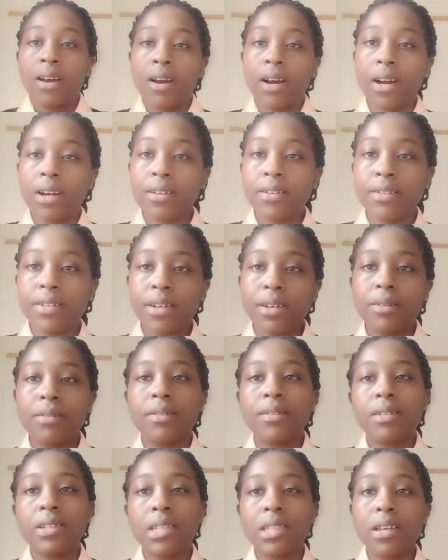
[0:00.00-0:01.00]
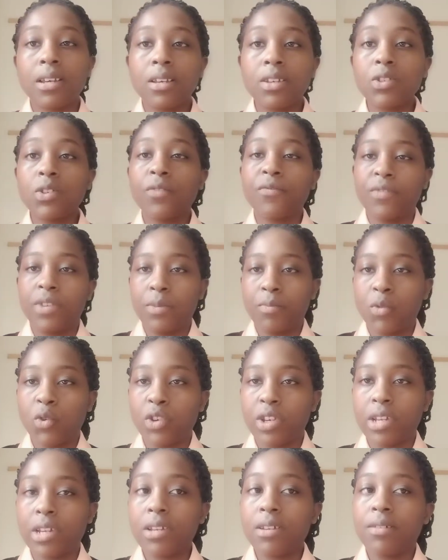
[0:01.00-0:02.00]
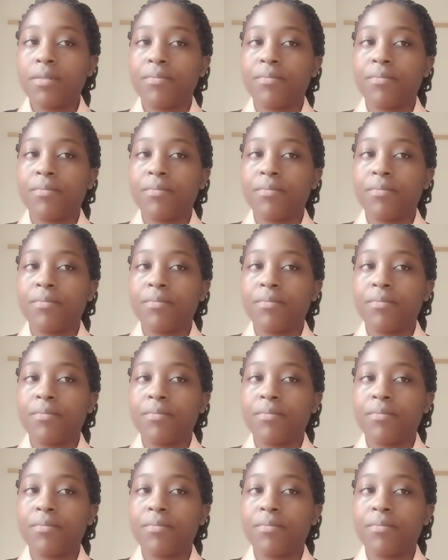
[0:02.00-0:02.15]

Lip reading: And in the case of pneumonia,